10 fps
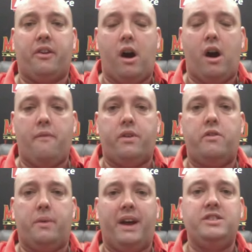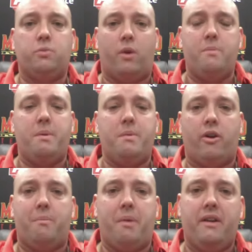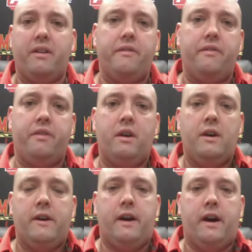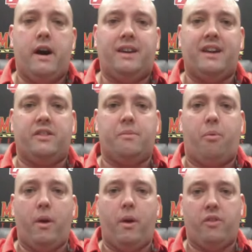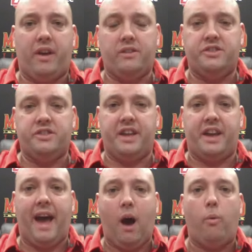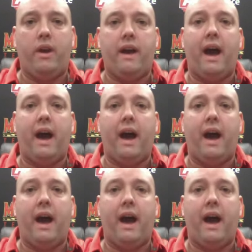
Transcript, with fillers: in the conference, but I just want to be more competitive. Uh, get to the point where they understand how we